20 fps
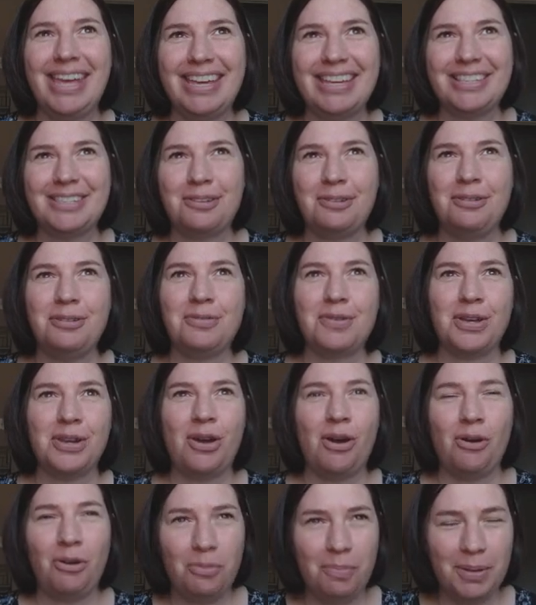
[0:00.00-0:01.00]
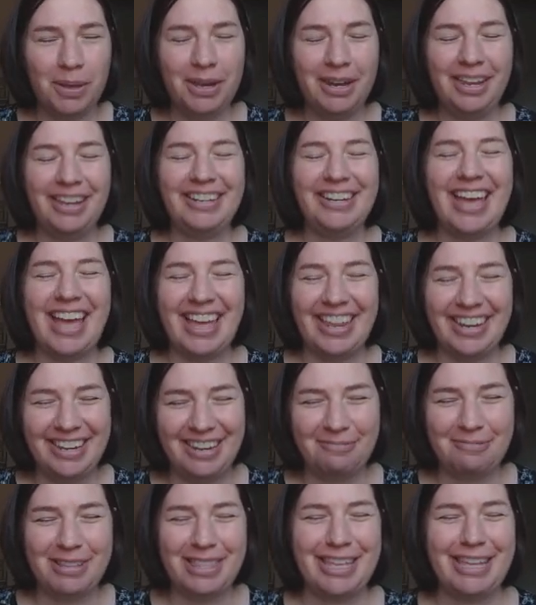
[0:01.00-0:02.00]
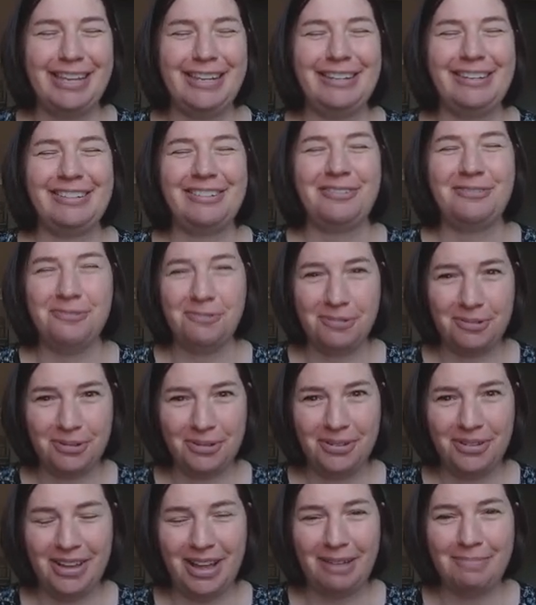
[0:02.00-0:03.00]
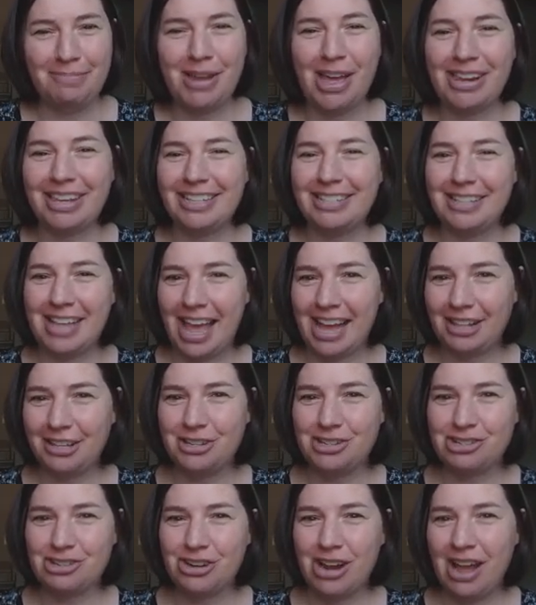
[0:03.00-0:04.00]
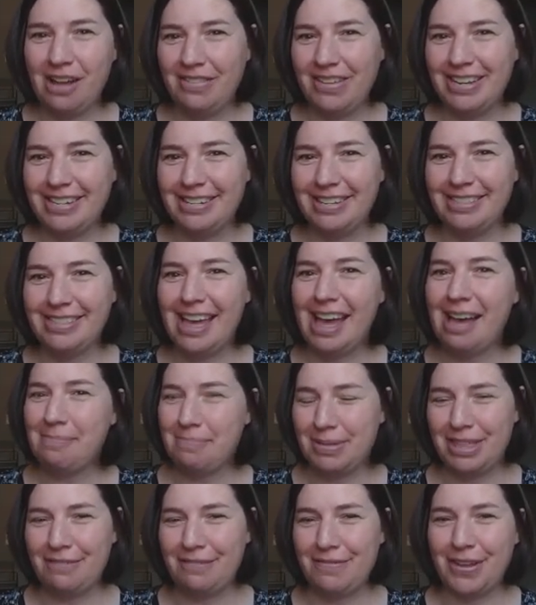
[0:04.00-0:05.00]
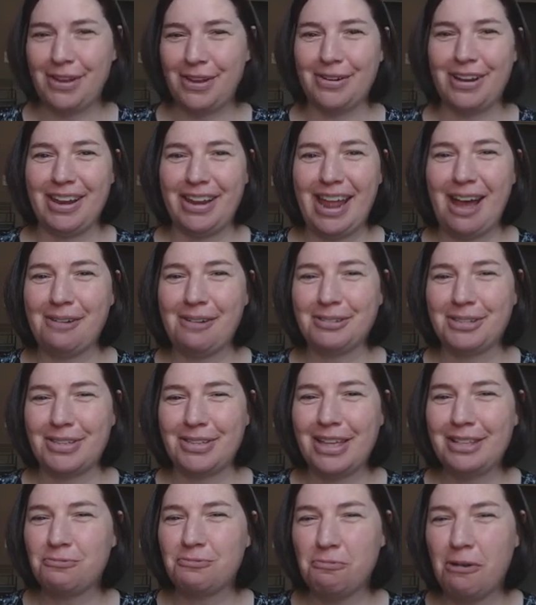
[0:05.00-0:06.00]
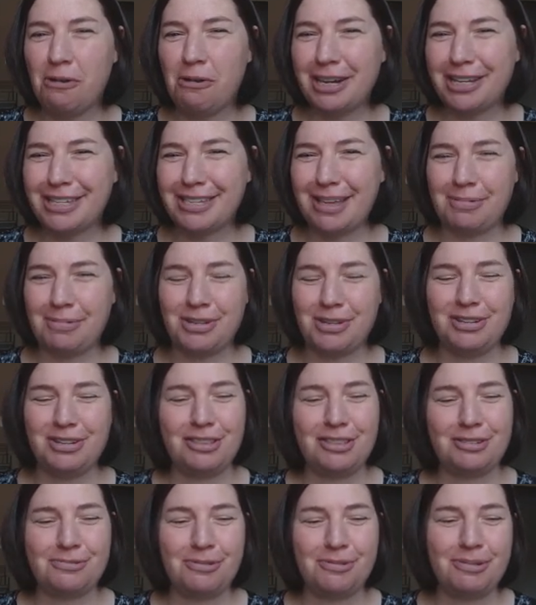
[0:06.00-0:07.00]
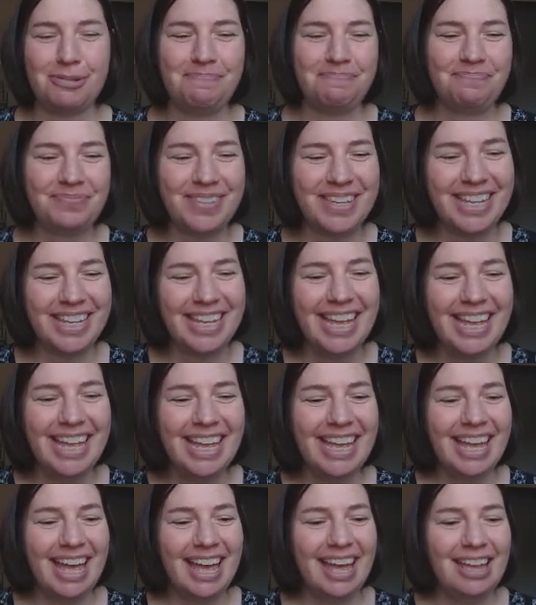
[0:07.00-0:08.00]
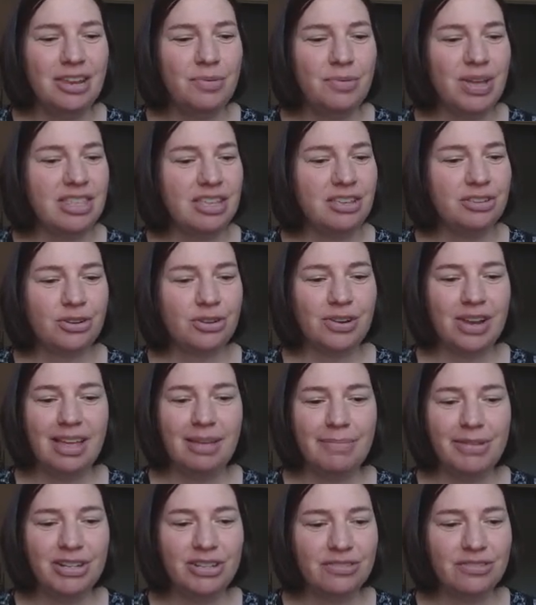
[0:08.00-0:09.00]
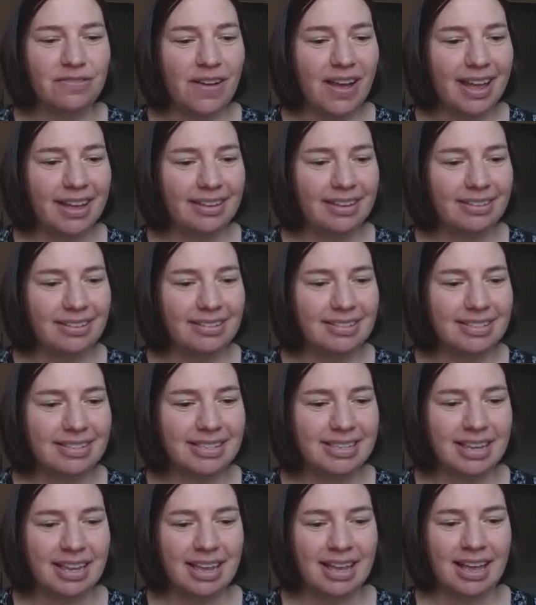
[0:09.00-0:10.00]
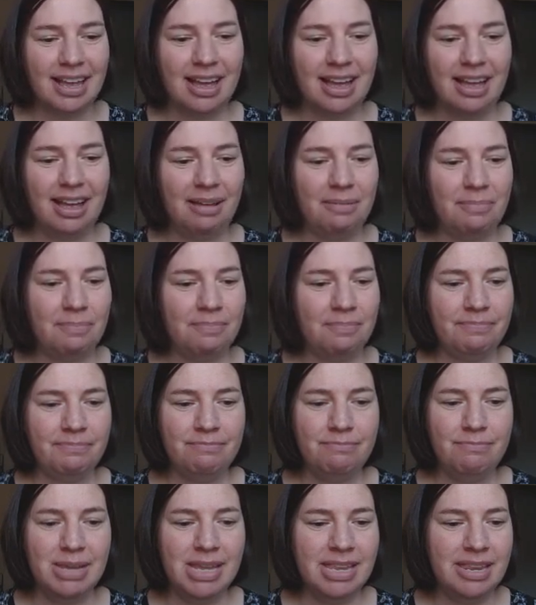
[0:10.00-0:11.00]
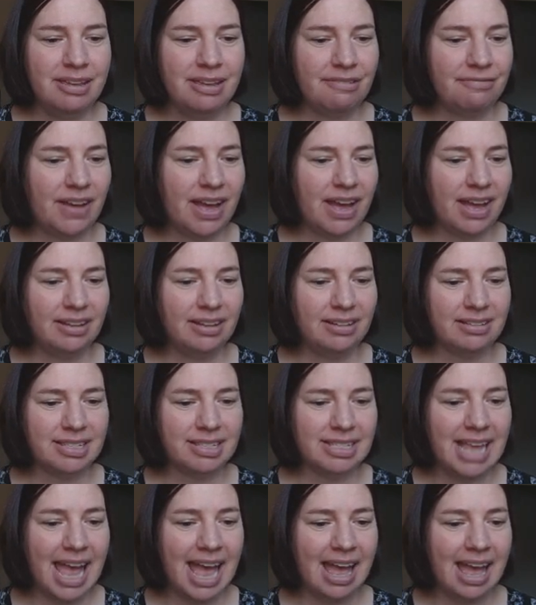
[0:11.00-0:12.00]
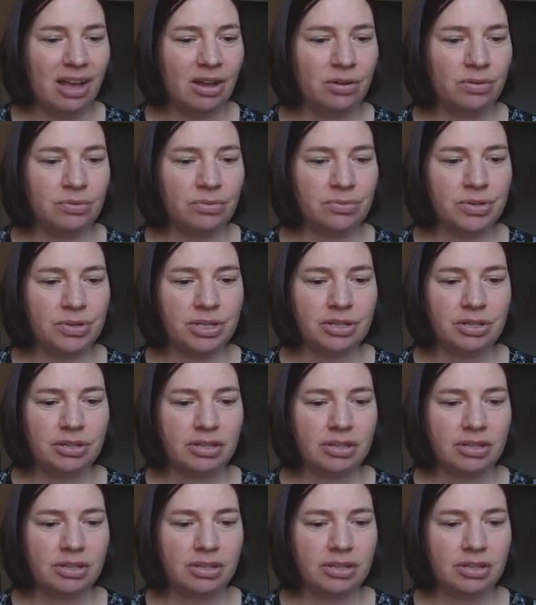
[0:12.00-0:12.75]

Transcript: it so you can open and edit within Google. I'm not exactly sure how they did that, but they figured it out. So that's one exception to this rule. Anyway, these are image files, media files, sound,